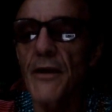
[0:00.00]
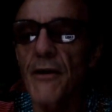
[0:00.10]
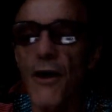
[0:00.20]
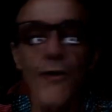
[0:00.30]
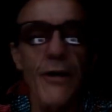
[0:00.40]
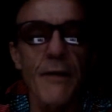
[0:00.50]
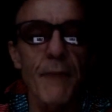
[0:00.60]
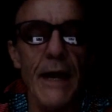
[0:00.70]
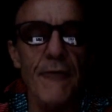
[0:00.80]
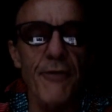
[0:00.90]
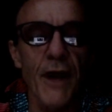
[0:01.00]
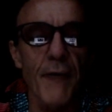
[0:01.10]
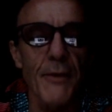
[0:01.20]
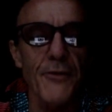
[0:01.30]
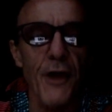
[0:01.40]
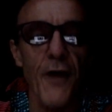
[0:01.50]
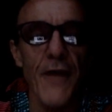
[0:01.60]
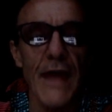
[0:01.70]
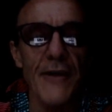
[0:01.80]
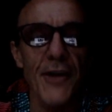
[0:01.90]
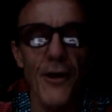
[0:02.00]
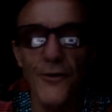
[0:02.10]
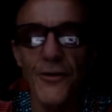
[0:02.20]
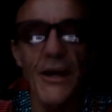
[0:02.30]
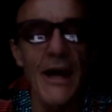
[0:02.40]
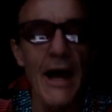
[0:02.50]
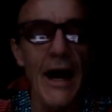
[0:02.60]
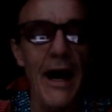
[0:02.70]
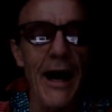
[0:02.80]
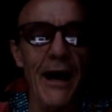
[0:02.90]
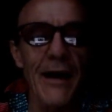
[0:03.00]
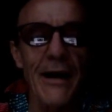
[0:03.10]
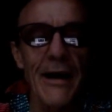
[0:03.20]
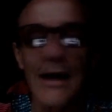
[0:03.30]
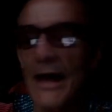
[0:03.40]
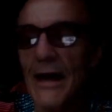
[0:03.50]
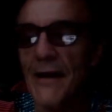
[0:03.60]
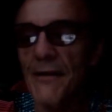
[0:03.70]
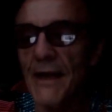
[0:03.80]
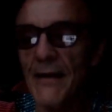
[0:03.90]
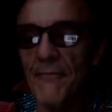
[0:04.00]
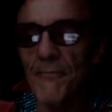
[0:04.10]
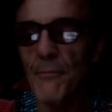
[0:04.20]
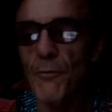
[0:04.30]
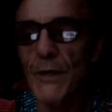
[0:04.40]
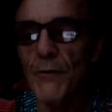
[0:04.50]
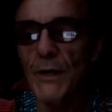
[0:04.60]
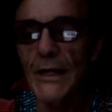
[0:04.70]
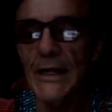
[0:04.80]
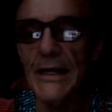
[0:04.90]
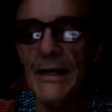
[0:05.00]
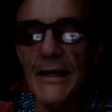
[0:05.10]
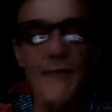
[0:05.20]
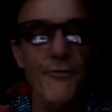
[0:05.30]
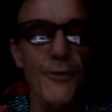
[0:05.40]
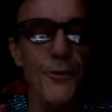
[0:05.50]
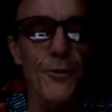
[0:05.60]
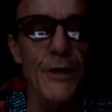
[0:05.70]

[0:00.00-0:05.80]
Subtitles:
There are only bad farmers. So on that note, and we will leave you